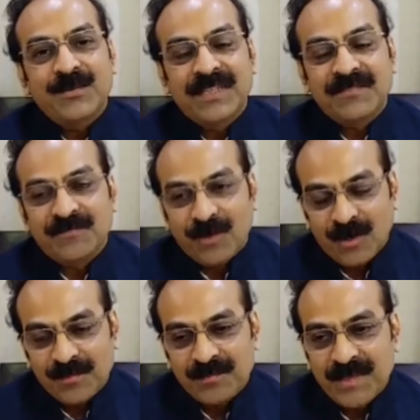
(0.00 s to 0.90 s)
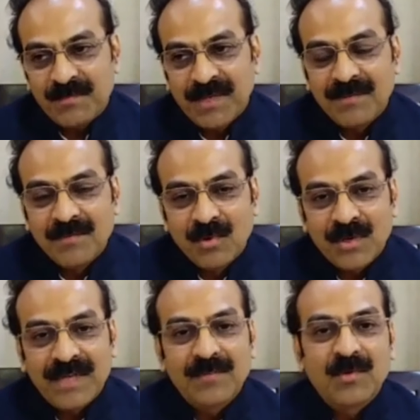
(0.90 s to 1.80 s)
inform people more
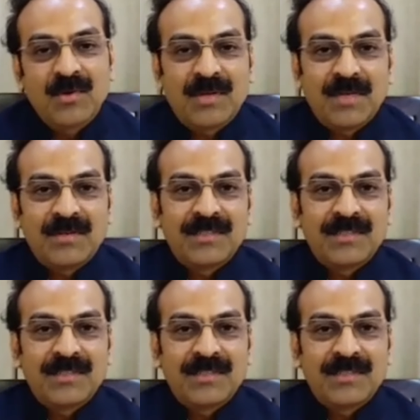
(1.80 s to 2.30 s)
and more about